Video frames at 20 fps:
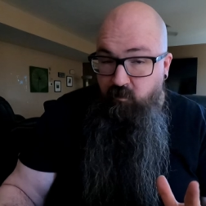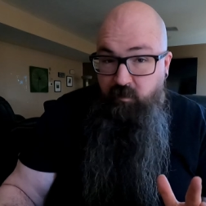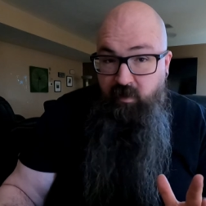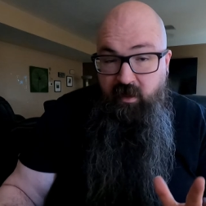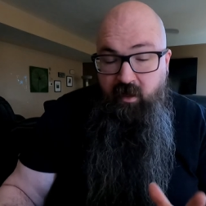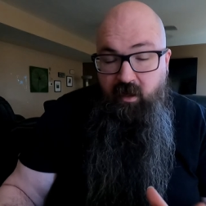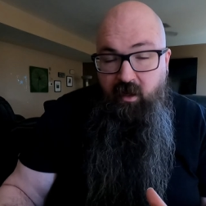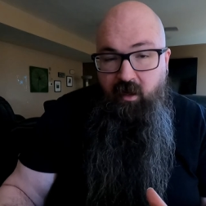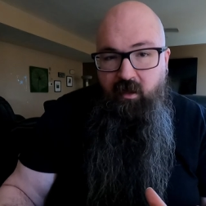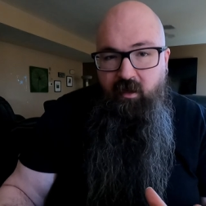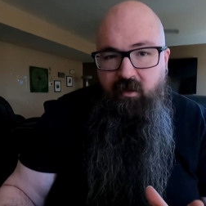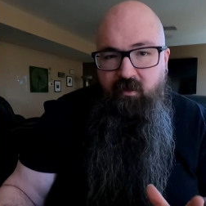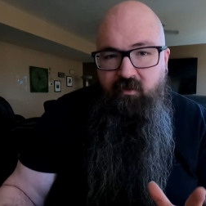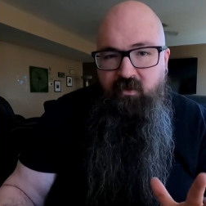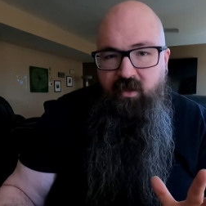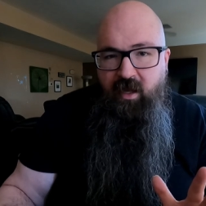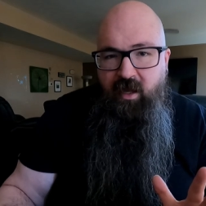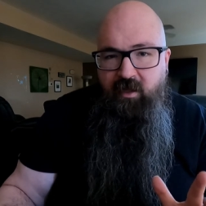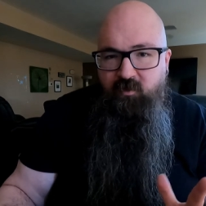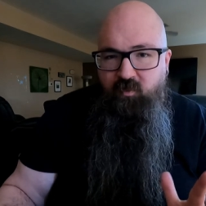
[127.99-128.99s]

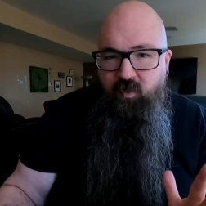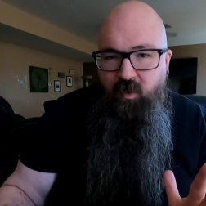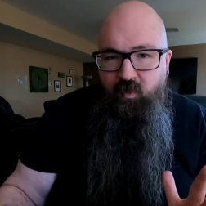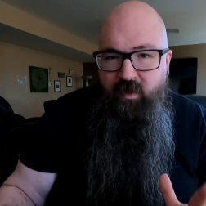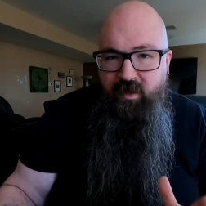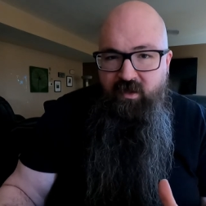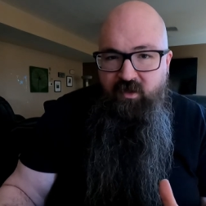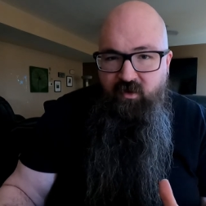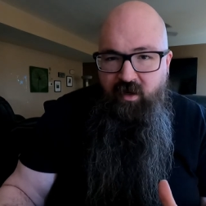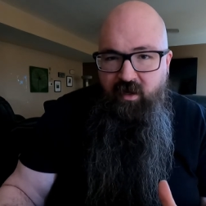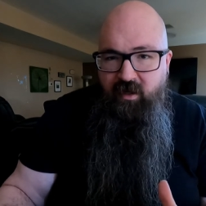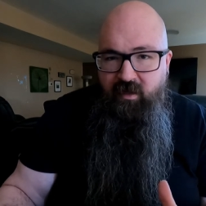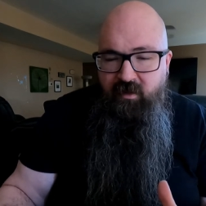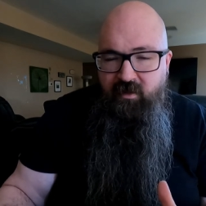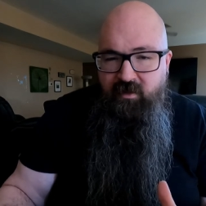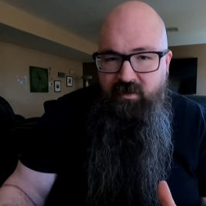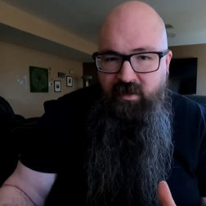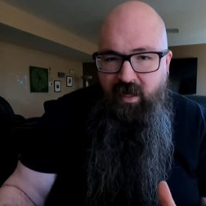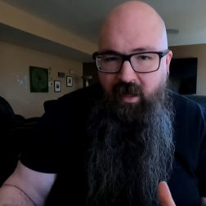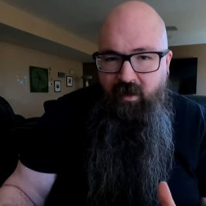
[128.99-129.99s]
because that's what we drink in
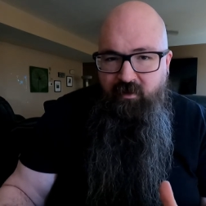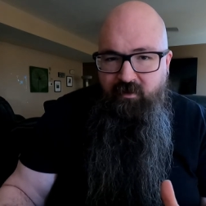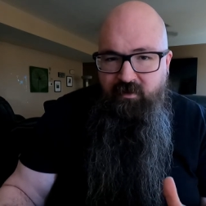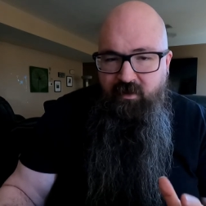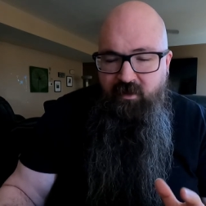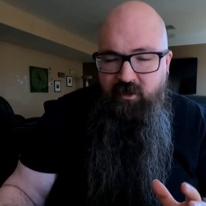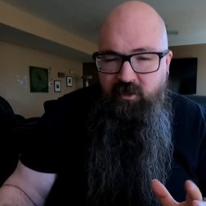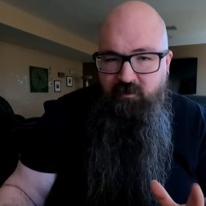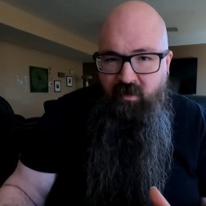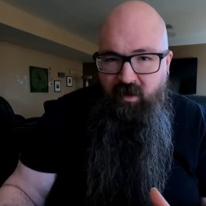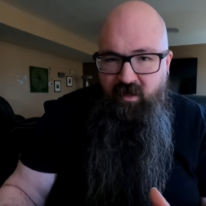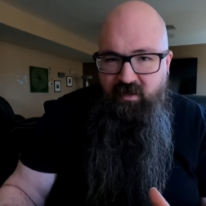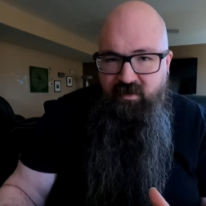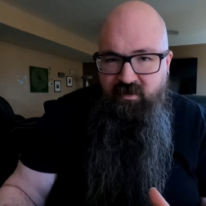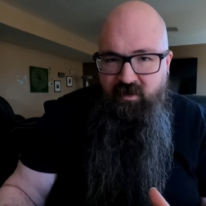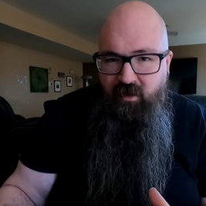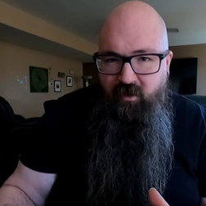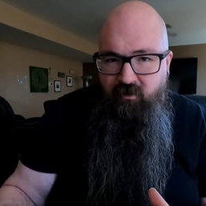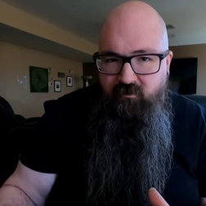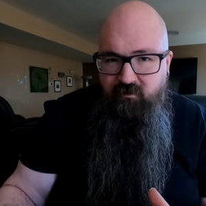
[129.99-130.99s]
this house
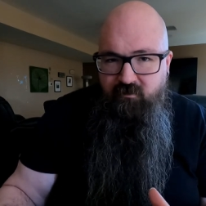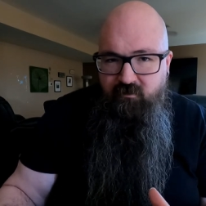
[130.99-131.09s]
espresso.